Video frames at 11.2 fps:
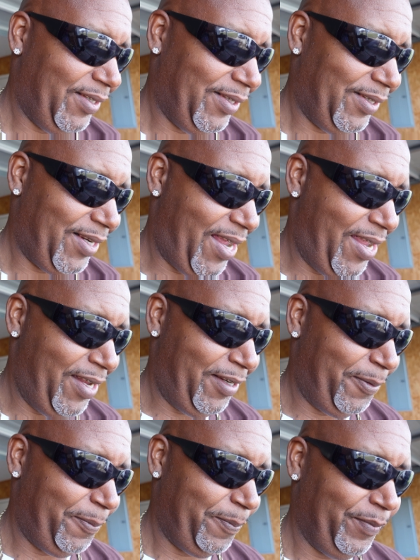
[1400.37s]
Today.
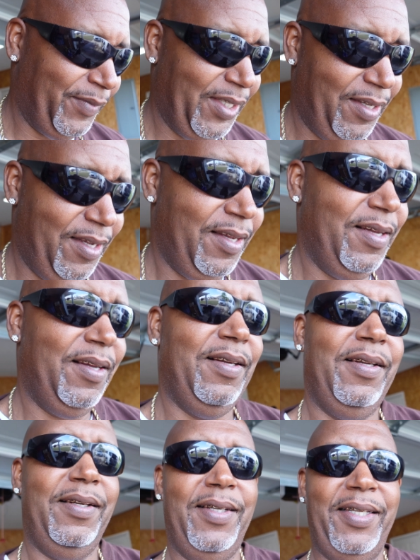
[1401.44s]

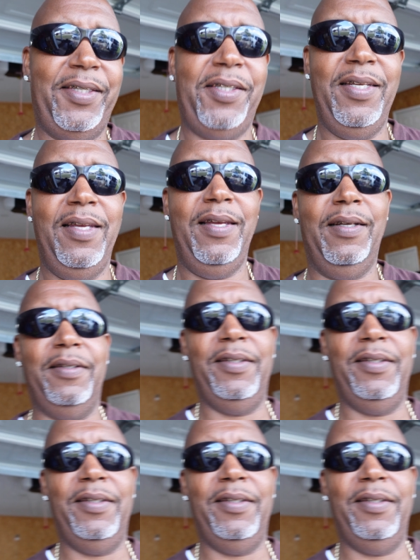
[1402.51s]
Let's see here.